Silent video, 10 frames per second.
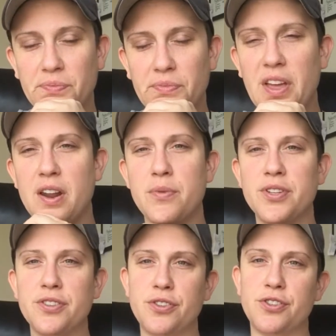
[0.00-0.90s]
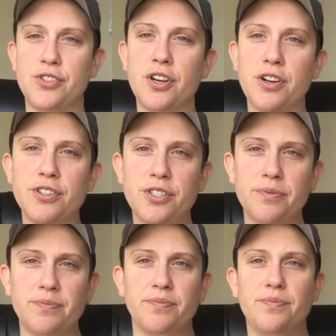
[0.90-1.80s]
that I went to this church
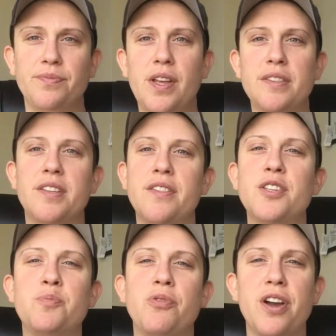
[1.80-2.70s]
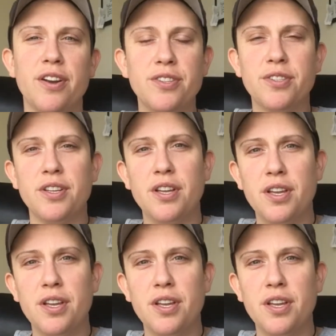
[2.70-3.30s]
and said these prayers